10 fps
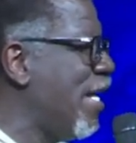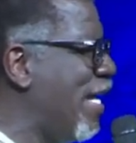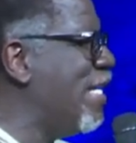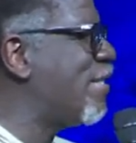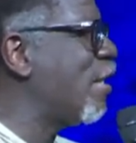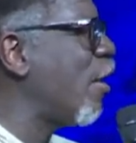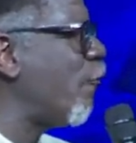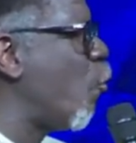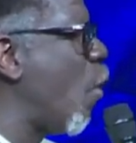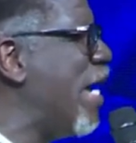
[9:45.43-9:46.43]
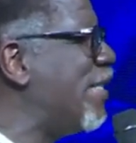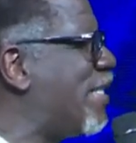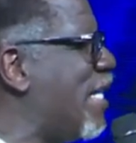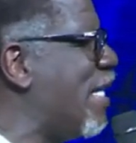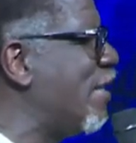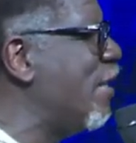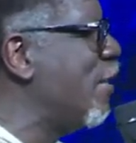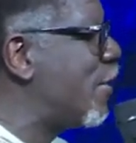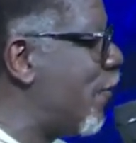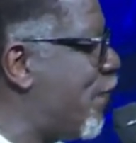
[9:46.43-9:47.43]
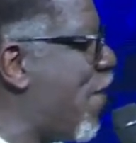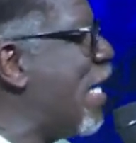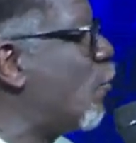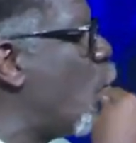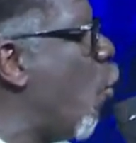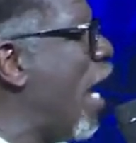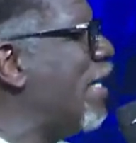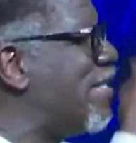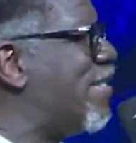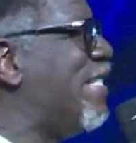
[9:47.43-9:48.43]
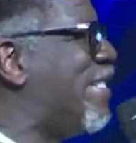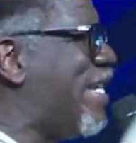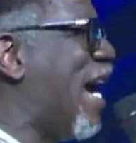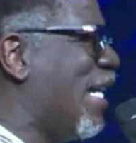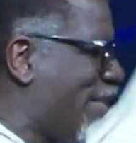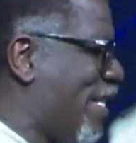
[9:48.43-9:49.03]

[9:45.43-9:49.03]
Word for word: Instead of waiting to fight one city at a